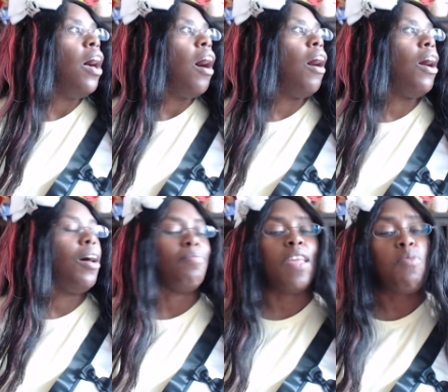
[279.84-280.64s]

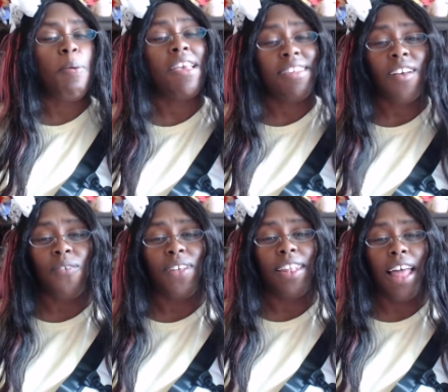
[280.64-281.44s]
um, they've pissed
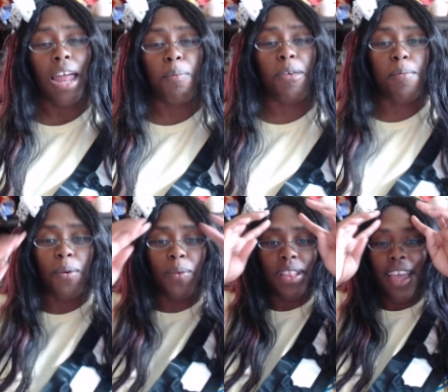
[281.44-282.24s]
off a lot of
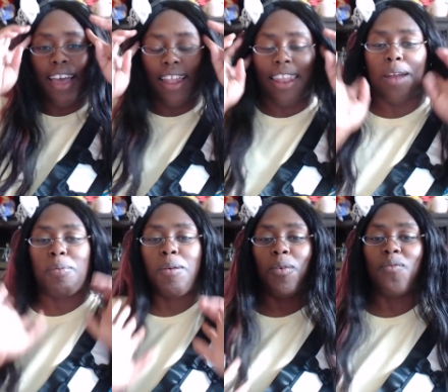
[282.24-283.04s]
people with that. A lot of
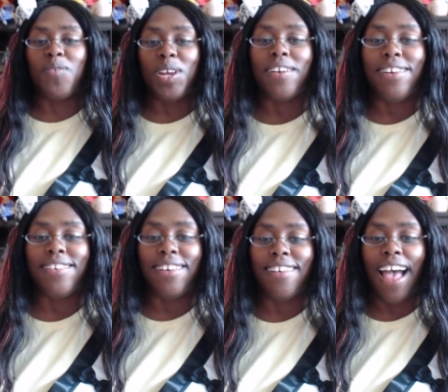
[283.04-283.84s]
people really
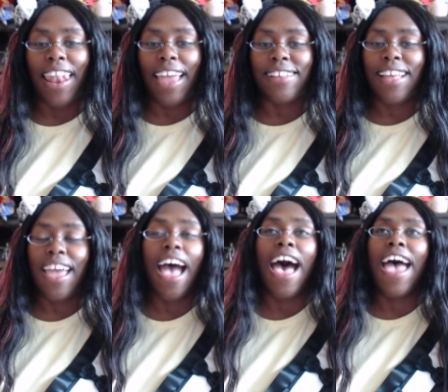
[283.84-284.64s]
did not like
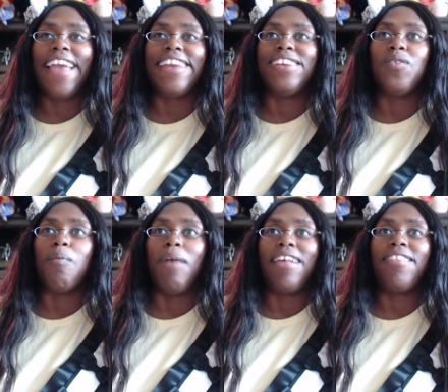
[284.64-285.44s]
that. I
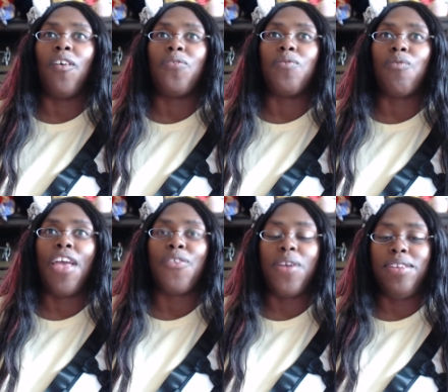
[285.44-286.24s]
myself am
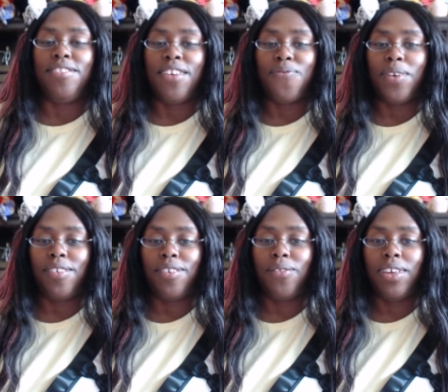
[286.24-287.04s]
rather indifferent
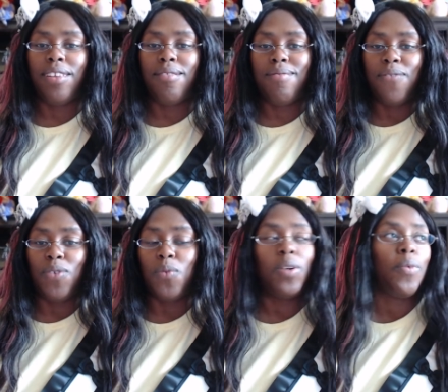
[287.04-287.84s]
to it. If
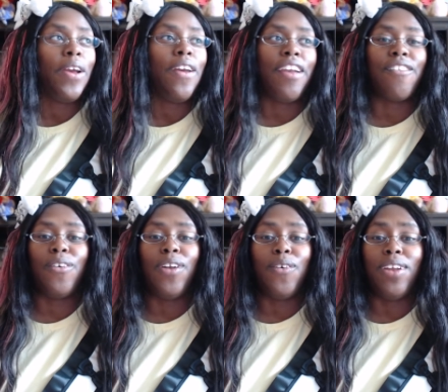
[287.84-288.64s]
you want to wear
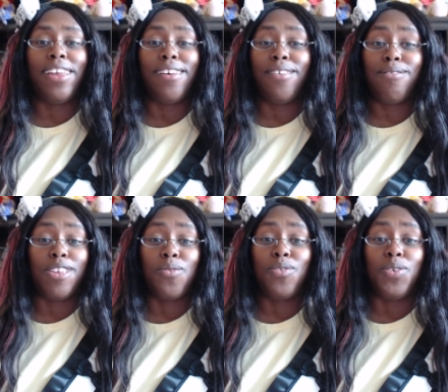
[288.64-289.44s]
Ero Lolita,
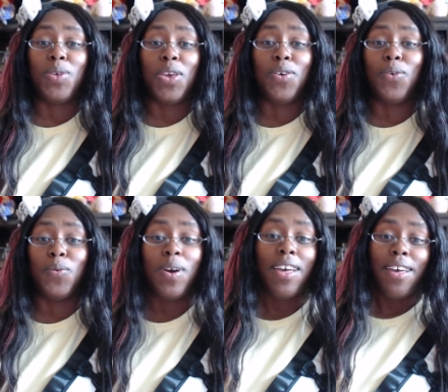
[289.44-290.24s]
you do
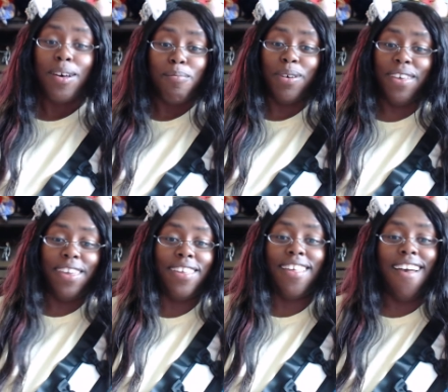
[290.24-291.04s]
you,
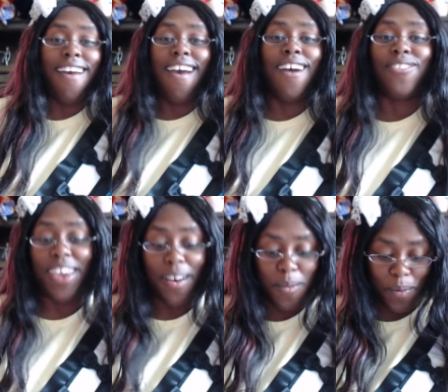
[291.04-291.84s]
but I don't
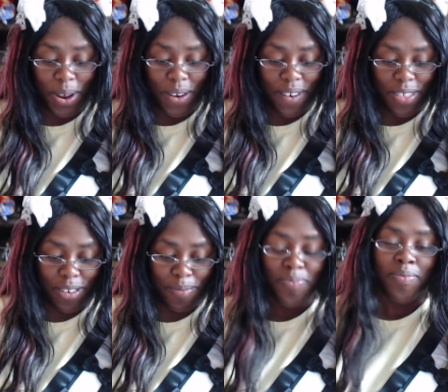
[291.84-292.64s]
care one way or
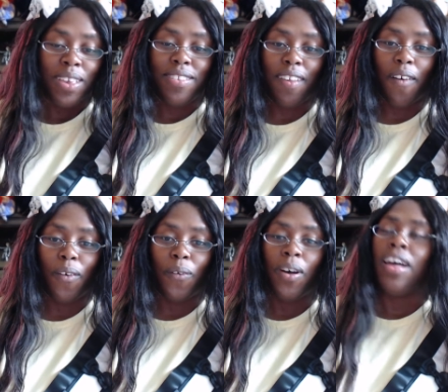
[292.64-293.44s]
another. So